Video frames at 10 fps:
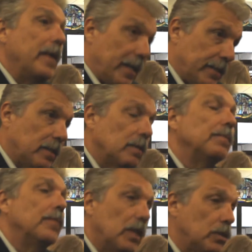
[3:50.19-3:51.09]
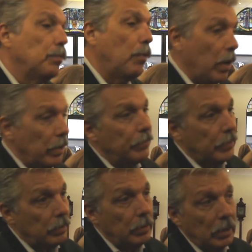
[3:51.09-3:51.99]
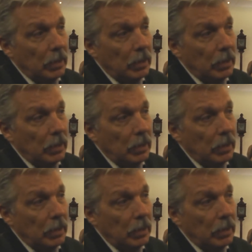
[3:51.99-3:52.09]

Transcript: Yes, it's do? part of their,